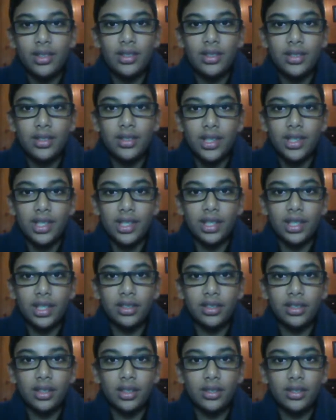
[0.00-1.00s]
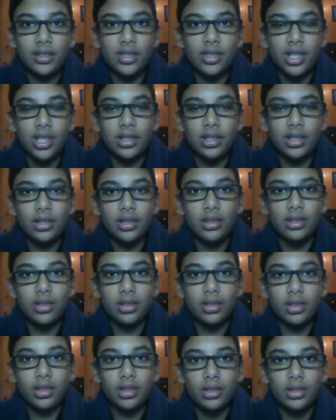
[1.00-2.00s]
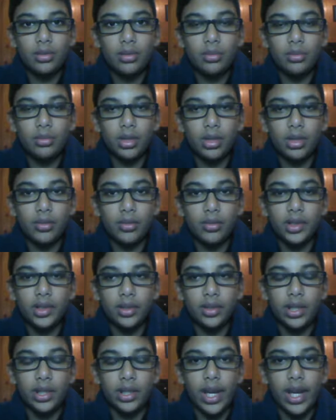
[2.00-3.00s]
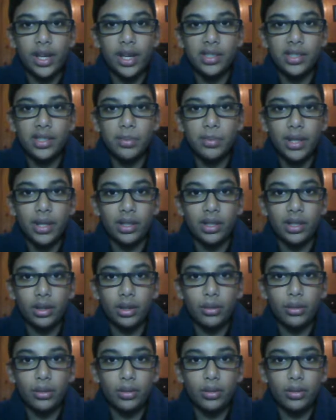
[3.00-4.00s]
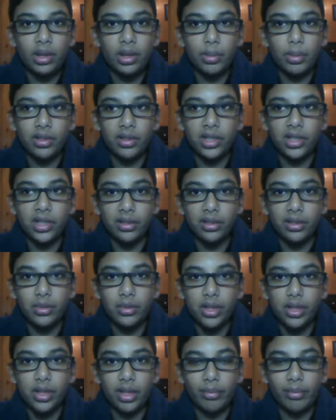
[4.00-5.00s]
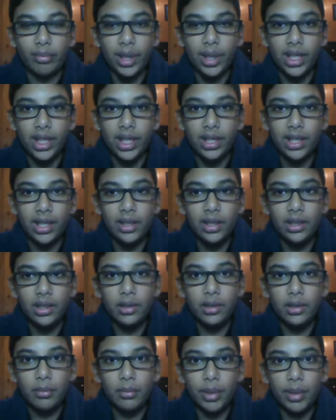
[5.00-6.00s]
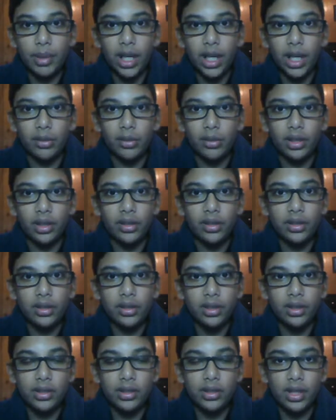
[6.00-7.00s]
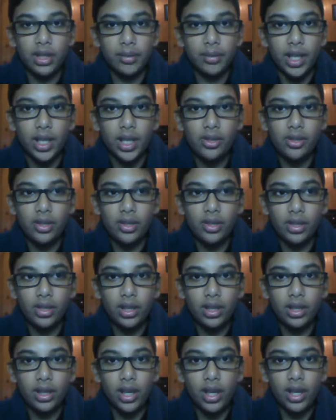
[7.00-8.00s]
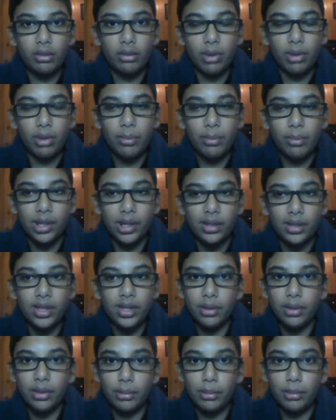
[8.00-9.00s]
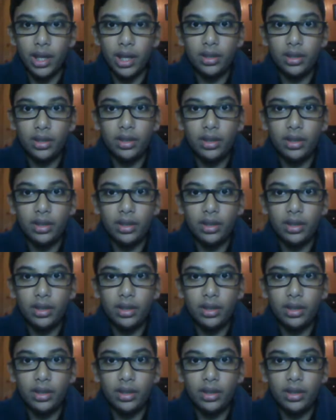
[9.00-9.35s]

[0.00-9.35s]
See, technology will always go to the highest bidder, or the person who has enough money, power, determination, and weapons and men